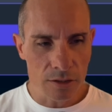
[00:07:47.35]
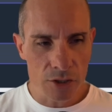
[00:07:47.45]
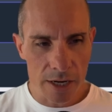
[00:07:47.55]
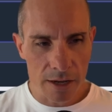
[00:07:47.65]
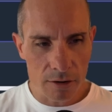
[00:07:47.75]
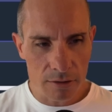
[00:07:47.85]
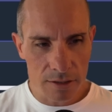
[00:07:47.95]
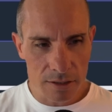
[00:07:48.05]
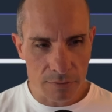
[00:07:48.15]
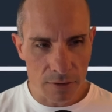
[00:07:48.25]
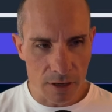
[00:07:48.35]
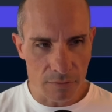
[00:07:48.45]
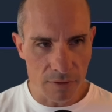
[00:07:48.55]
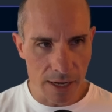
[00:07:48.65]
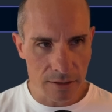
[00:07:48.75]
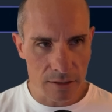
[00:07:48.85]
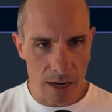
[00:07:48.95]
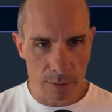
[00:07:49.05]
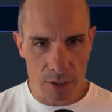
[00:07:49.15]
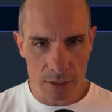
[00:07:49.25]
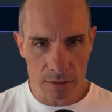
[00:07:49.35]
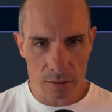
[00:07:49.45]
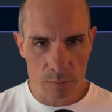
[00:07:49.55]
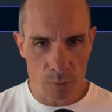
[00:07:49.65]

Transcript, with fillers: check out all these different advanced options